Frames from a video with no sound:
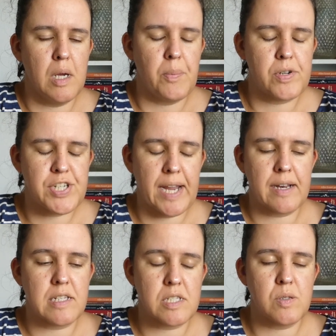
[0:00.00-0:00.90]

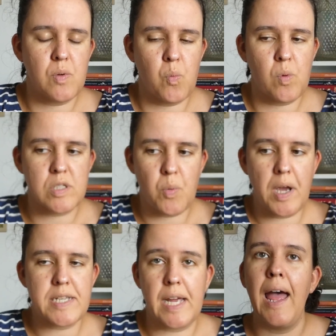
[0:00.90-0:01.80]
protagonist was
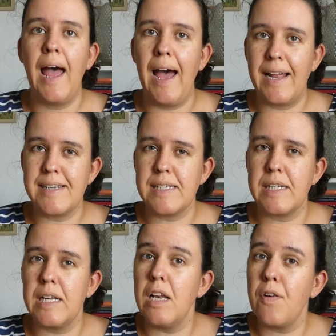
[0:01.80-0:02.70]
white and
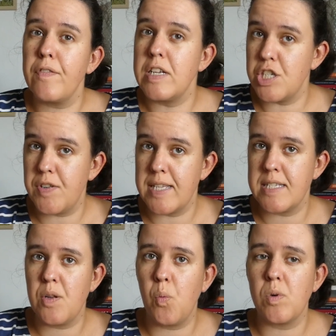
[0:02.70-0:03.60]
the love
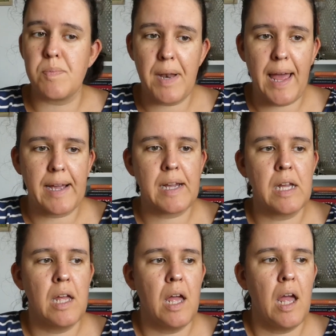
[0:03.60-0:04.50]
interest was black,
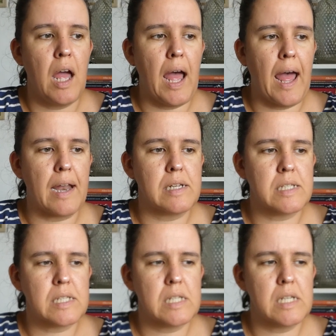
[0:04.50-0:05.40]

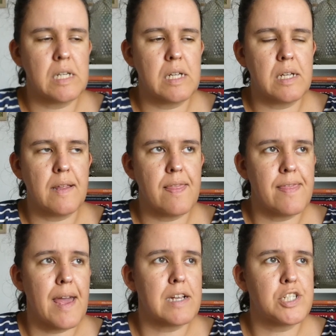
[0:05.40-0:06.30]
and
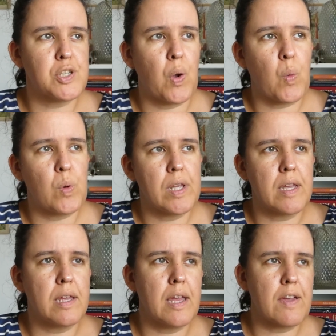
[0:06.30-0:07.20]
then to only
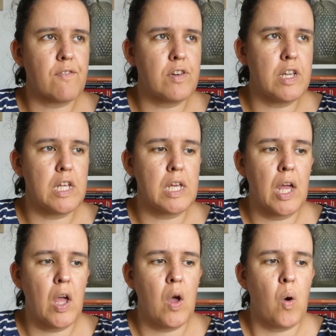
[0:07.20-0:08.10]
give the
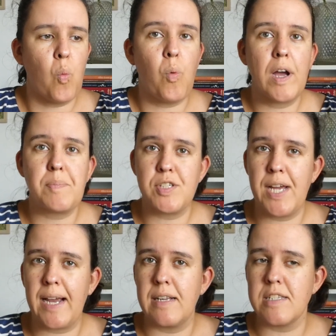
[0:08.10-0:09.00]
white
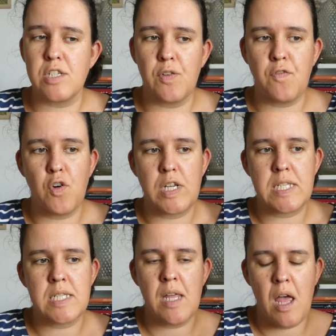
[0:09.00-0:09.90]
protagonist a voice